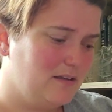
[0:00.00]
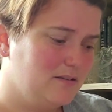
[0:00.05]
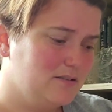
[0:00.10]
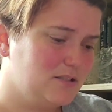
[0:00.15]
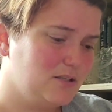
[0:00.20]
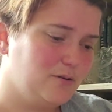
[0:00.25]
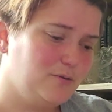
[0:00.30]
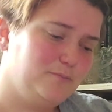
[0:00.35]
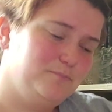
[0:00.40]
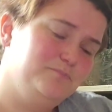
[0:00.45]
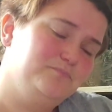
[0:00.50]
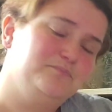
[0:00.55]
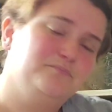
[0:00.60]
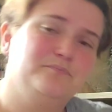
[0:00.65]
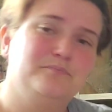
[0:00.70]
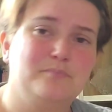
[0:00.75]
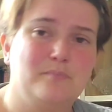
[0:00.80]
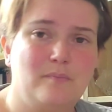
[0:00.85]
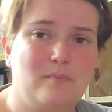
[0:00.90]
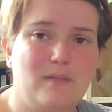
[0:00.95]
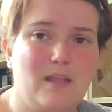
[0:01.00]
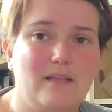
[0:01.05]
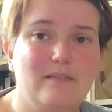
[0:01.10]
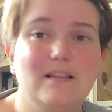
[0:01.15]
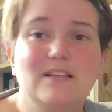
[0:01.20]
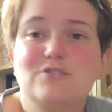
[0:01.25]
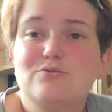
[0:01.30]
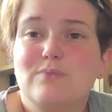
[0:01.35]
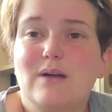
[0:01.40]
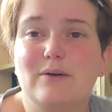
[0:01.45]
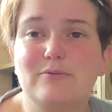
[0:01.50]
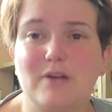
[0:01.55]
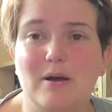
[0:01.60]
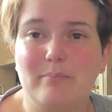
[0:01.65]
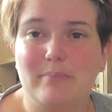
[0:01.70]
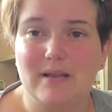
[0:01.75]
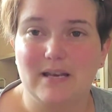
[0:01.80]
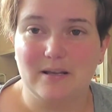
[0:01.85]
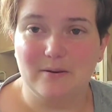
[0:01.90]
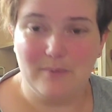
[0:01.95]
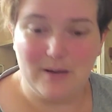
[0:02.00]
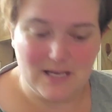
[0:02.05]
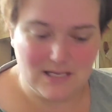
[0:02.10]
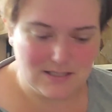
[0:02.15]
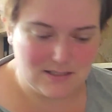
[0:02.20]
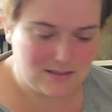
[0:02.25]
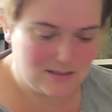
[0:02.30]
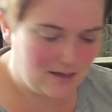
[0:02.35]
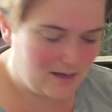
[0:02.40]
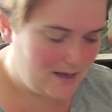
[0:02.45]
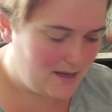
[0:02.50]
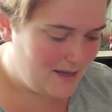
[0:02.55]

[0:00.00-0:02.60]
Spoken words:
So let's round up anyways.